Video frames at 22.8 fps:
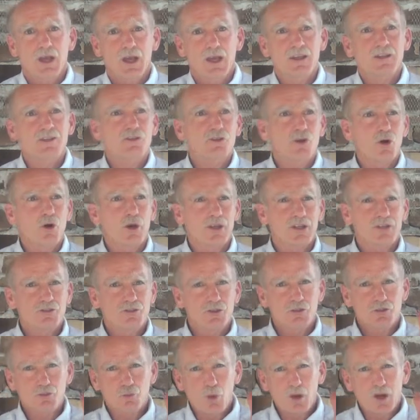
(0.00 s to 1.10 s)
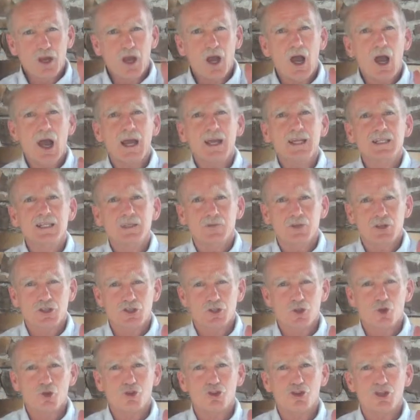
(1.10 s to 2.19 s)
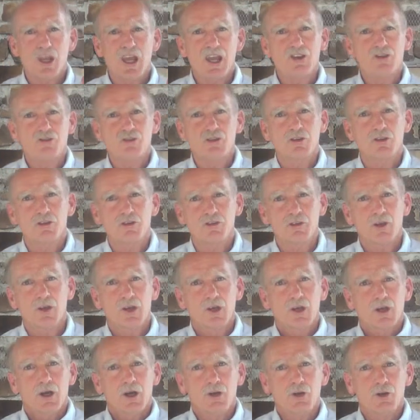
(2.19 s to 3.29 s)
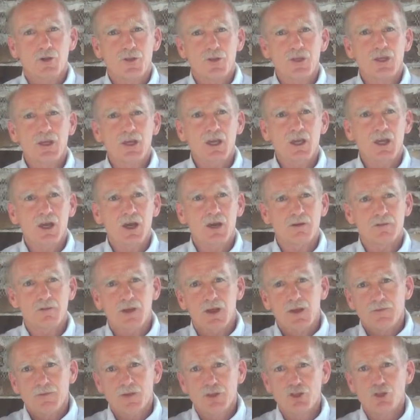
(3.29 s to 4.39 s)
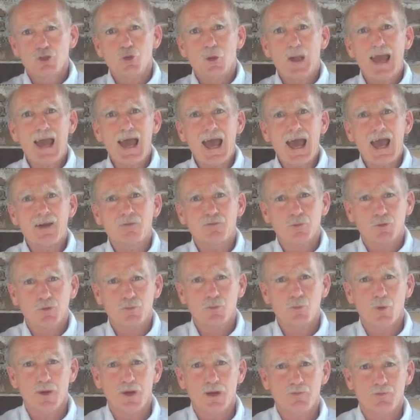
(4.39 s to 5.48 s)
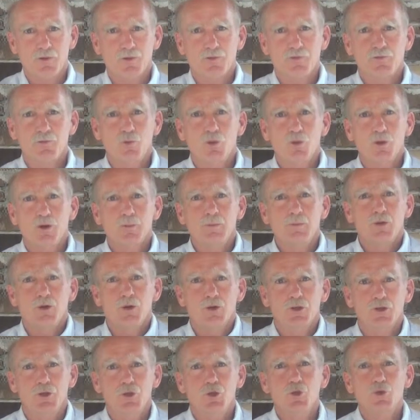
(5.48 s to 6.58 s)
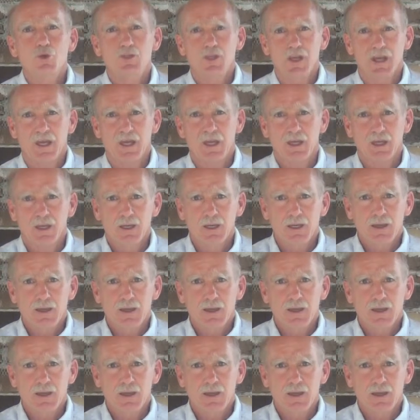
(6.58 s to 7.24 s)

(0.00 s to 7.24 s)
And so it's just what kinds of associations you're thinking of that you have with whatever form you're using.